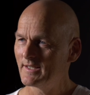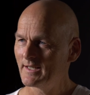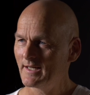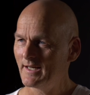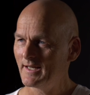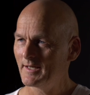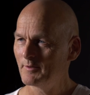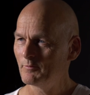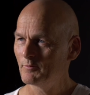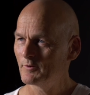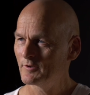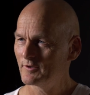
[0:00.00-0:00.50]
and
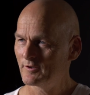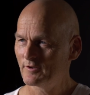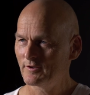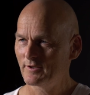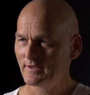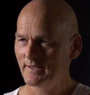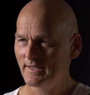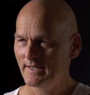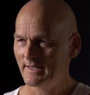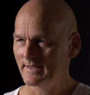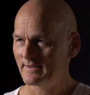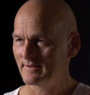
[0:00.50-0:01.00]
I would
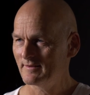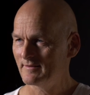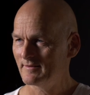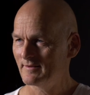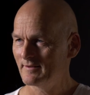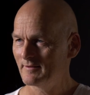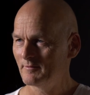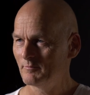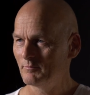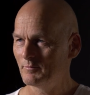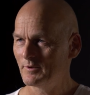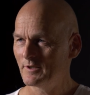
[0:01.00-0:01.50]
connect.
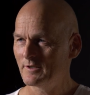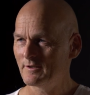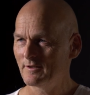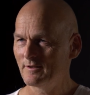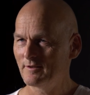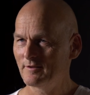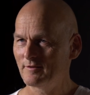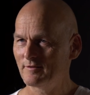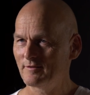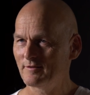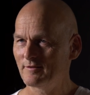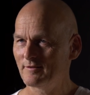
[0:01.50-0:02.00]

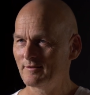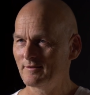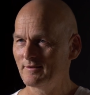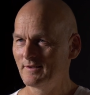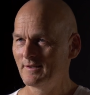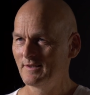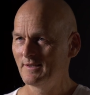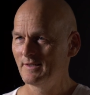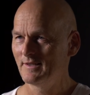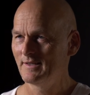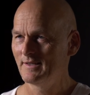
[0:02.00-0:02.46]
Because